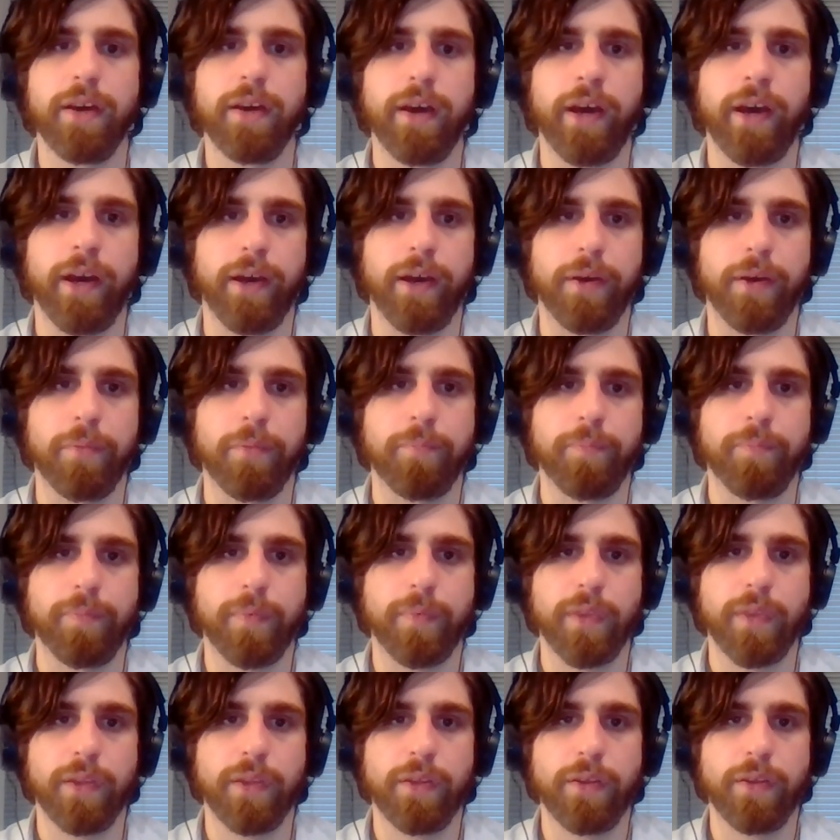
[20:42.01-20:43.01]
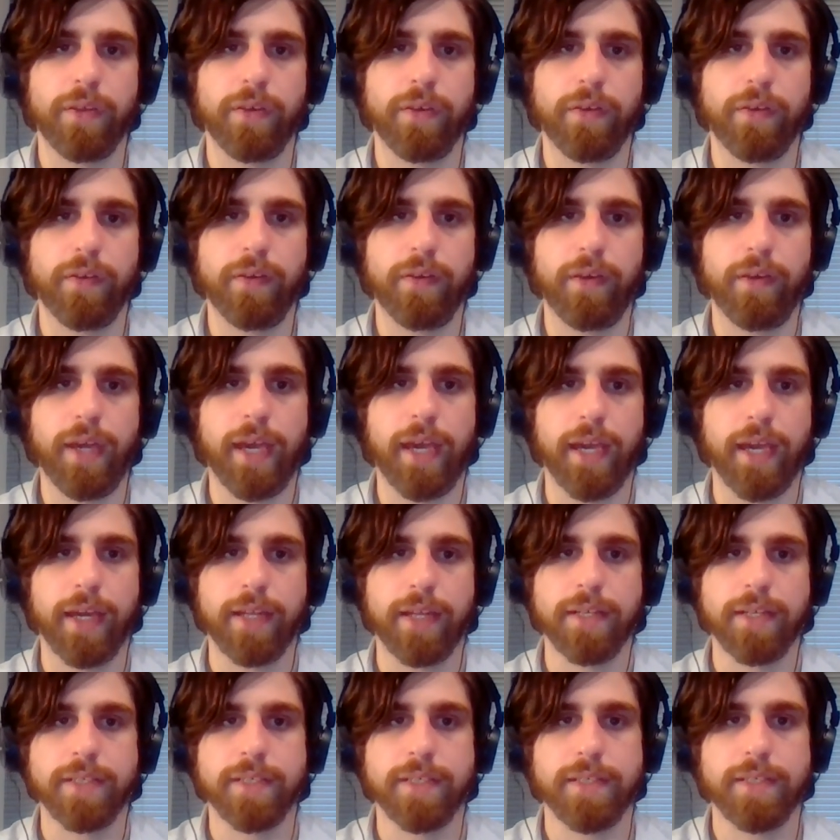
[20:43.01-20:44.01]

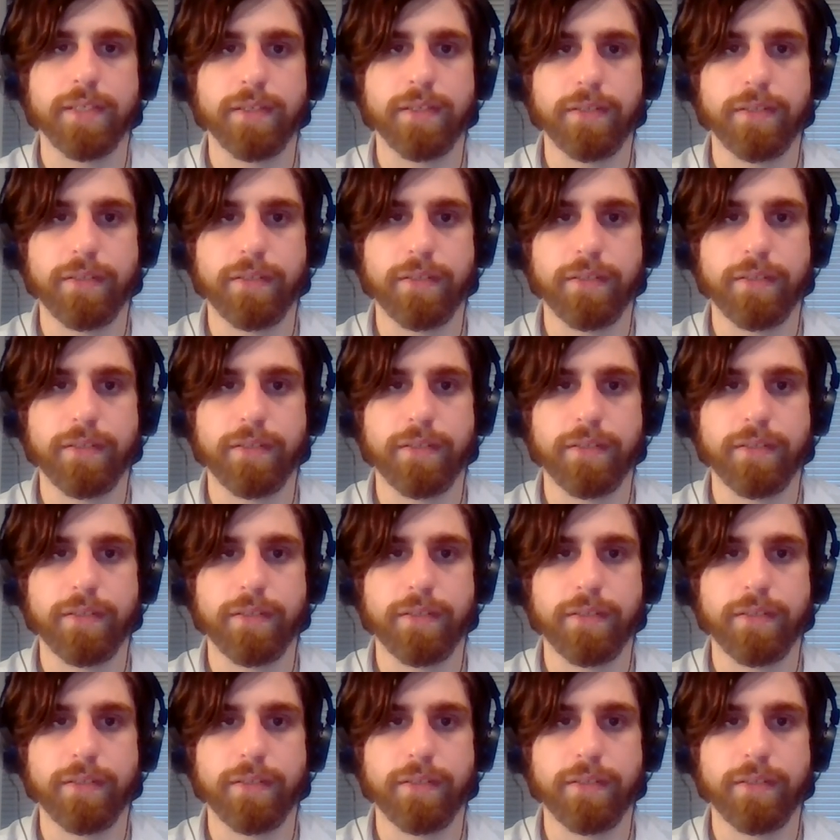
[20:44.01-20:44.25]
And